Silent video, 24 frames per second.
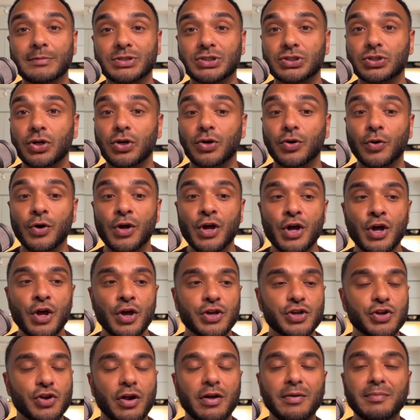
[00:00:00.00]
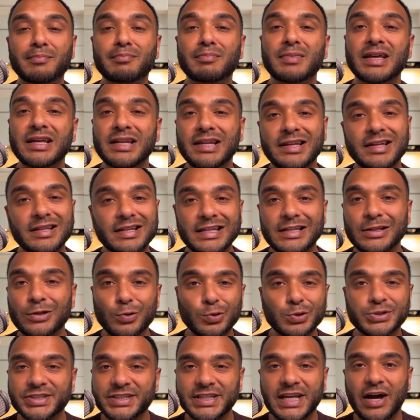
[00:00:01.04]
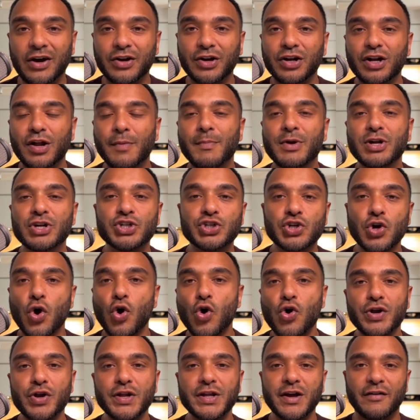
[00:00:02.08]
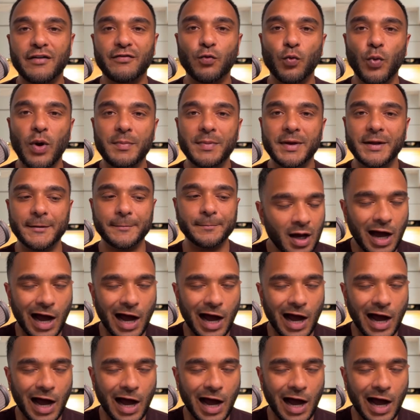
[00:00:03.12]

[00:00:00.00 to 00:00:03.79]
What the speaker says: So you're immediately losing out on a majority of women.